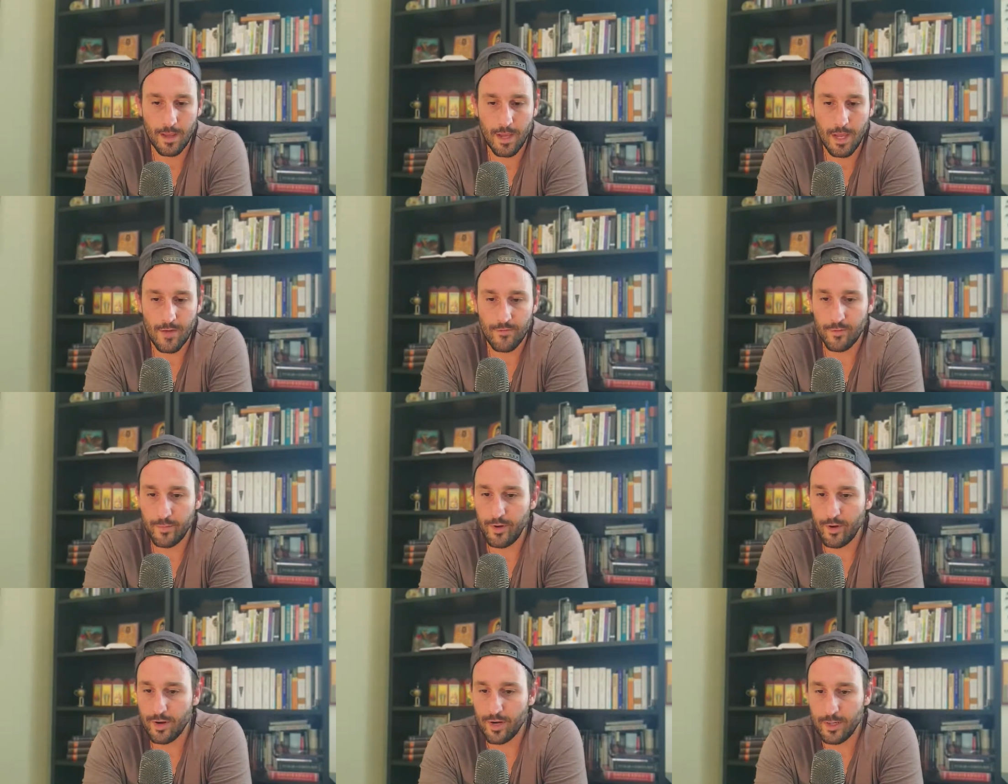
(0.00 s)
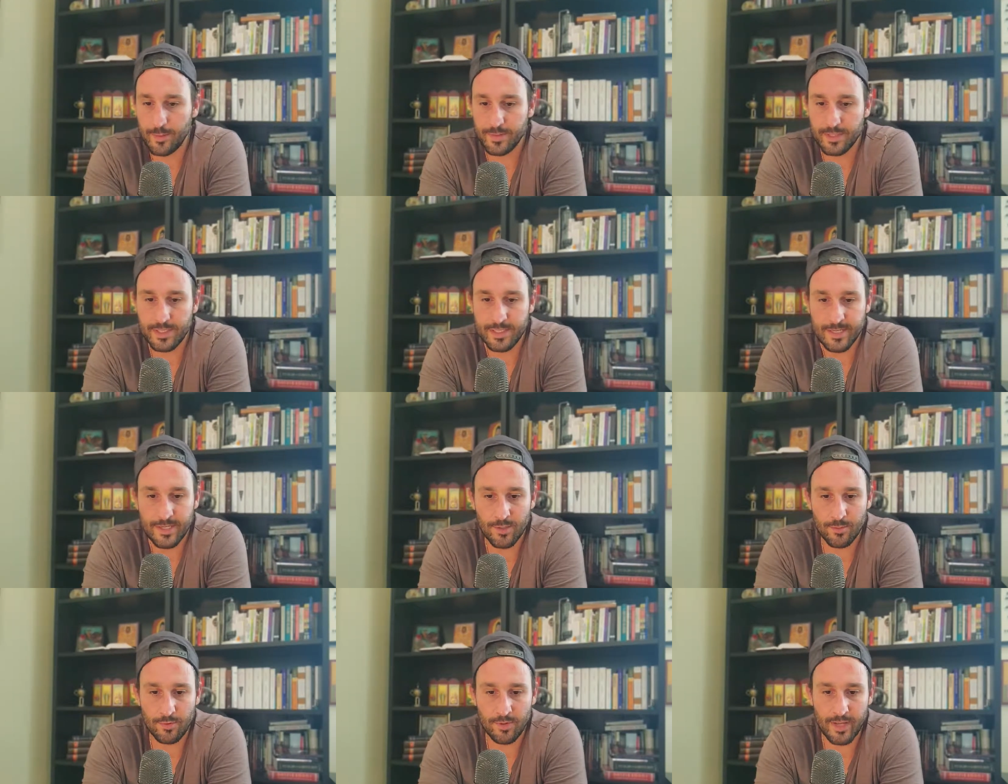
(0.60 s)
From here comes the
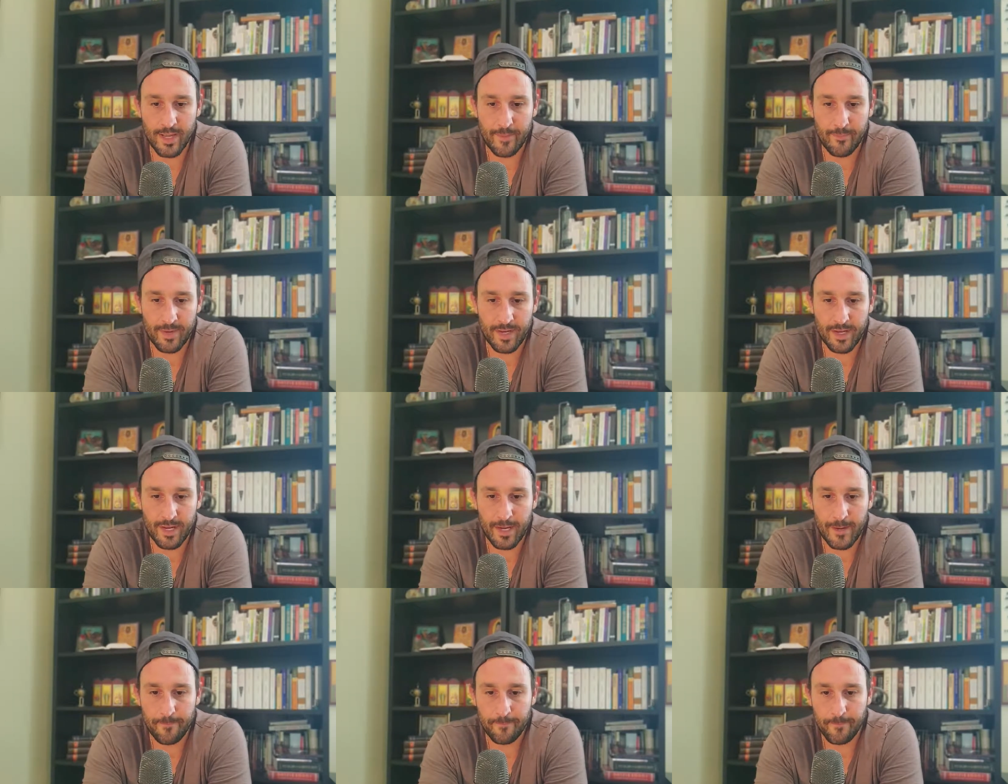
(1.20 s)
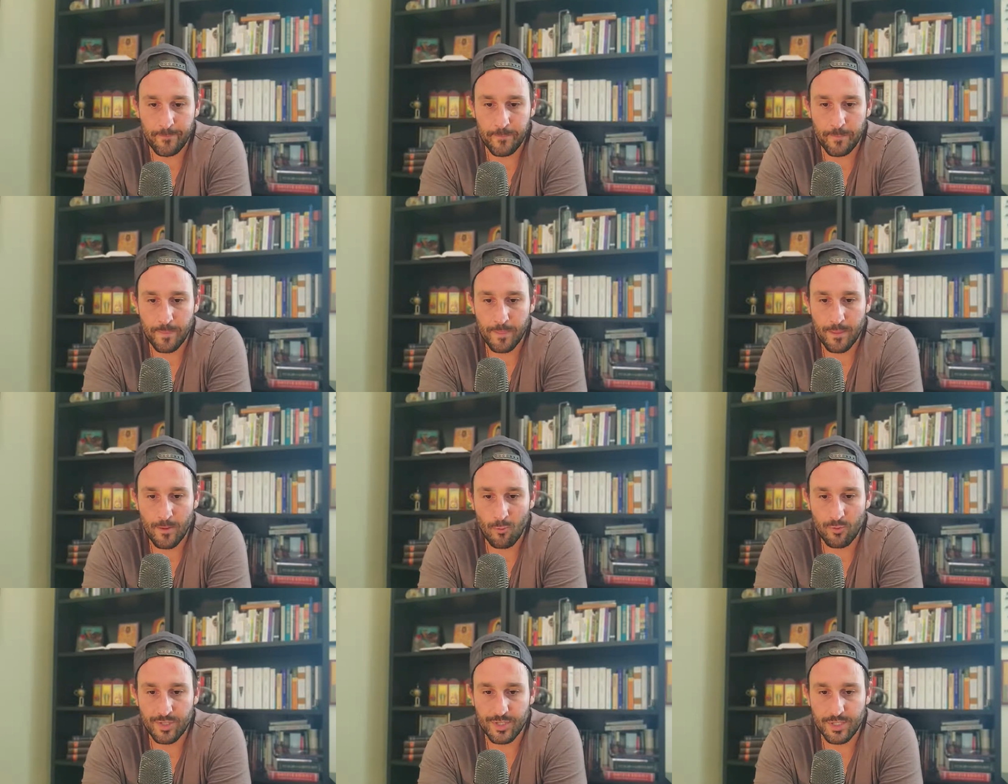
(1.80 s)
terrible enmity,
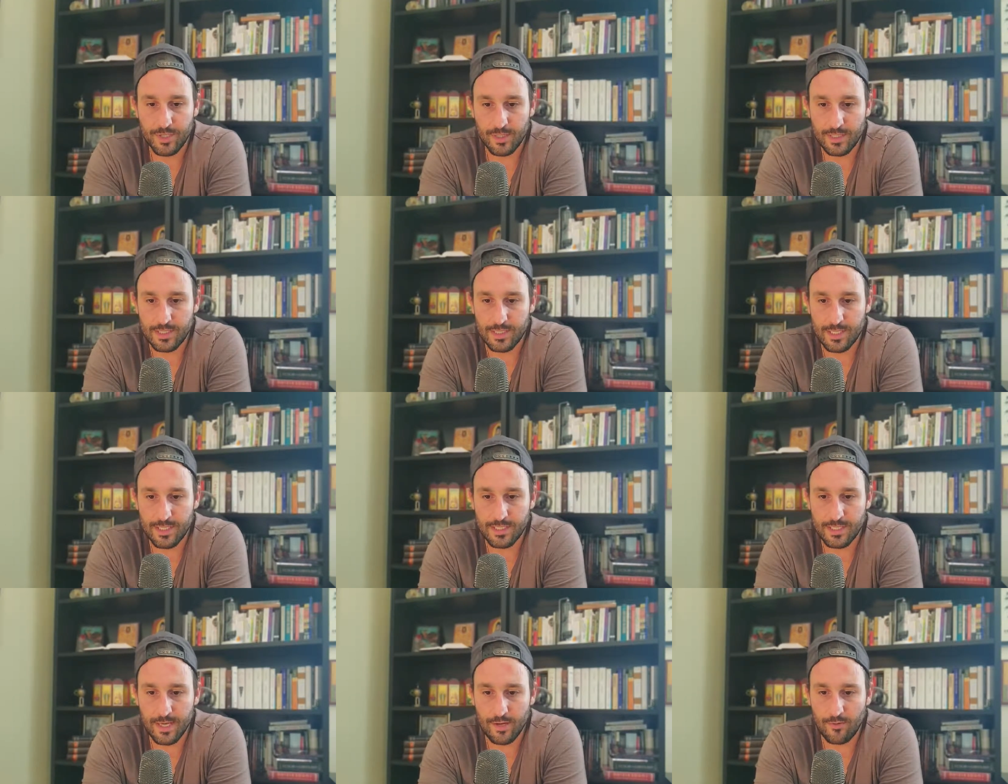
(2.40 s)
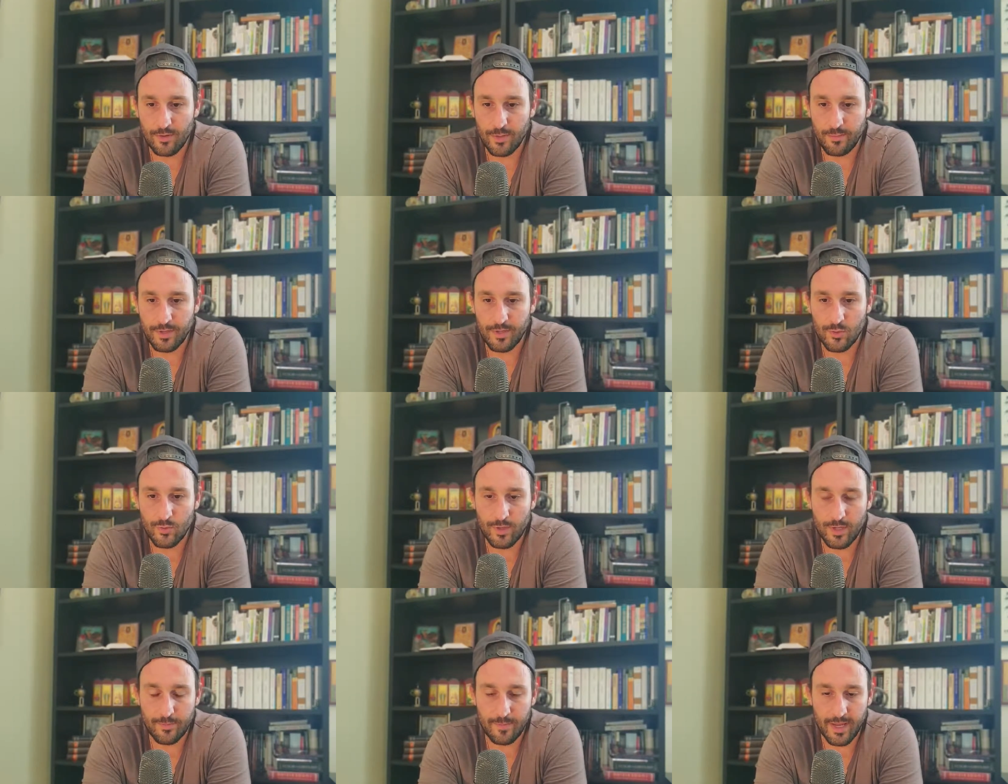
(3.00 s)
which still exists not only
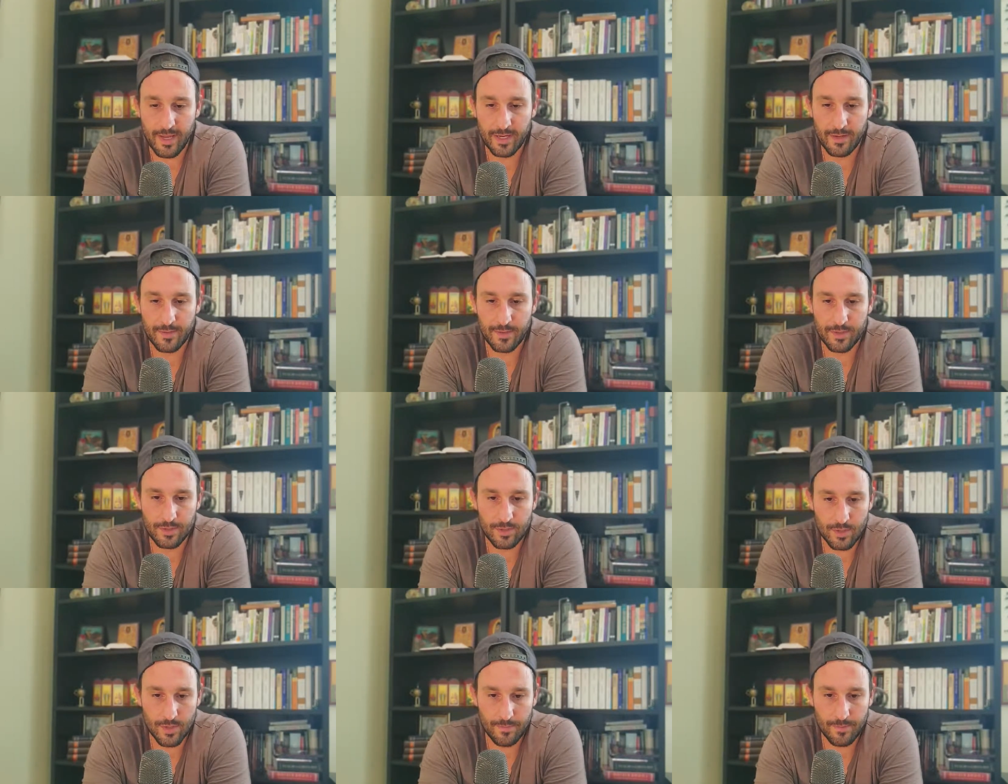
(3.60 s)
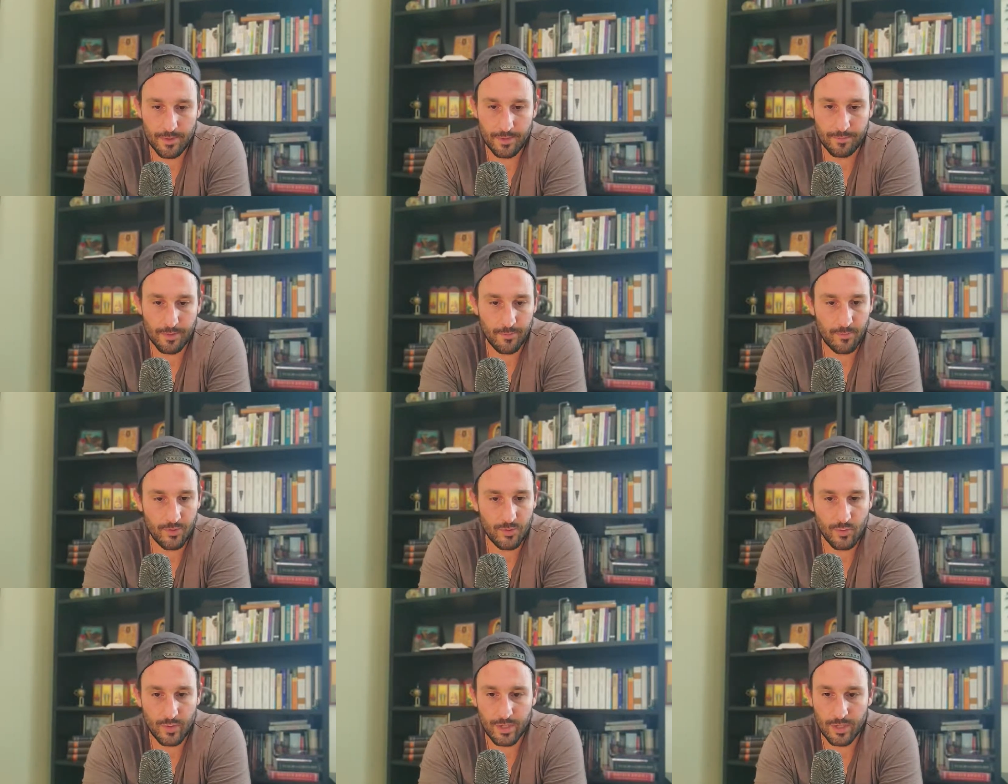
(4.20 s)
between man and the serpent, but
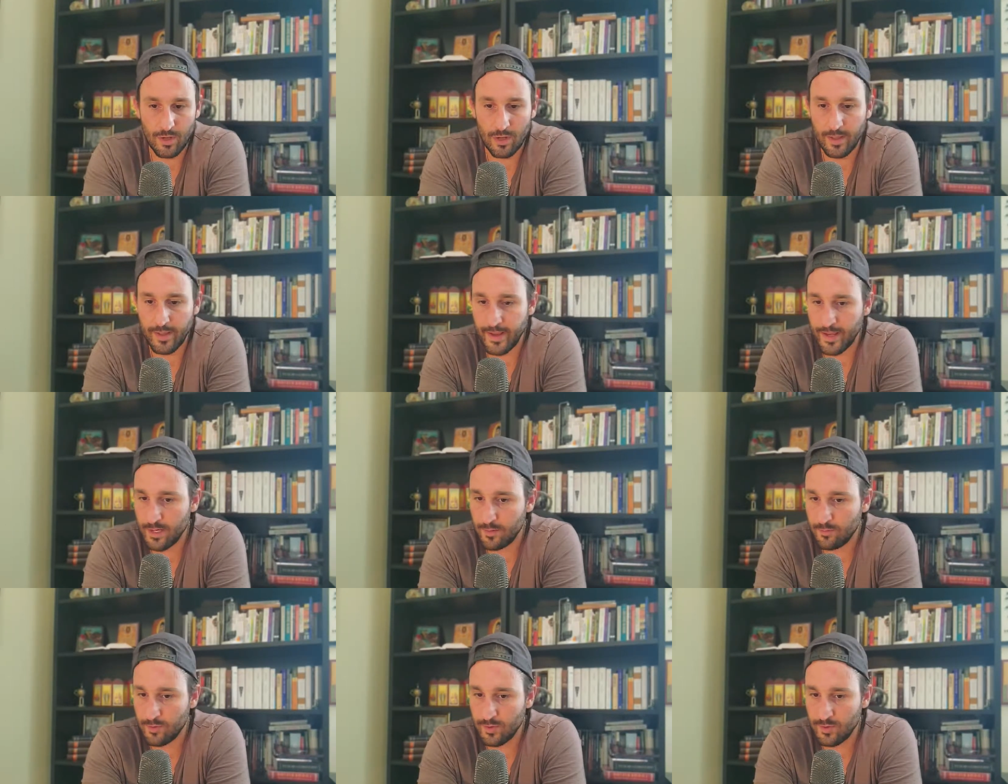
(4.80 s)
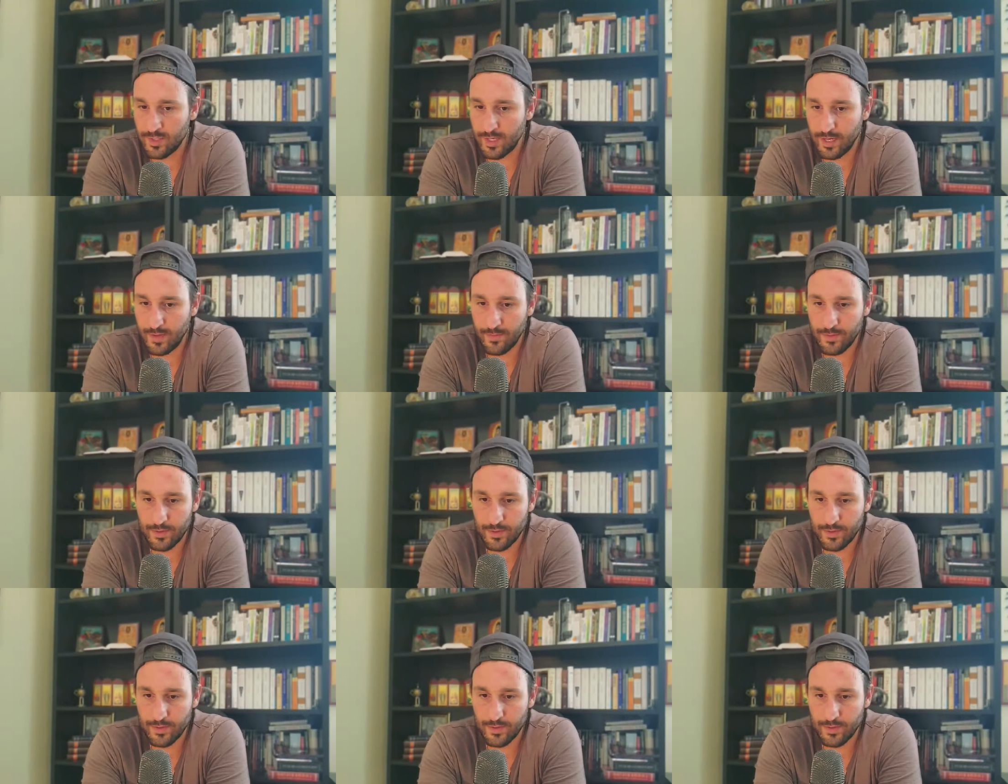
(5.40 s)
between all animals and the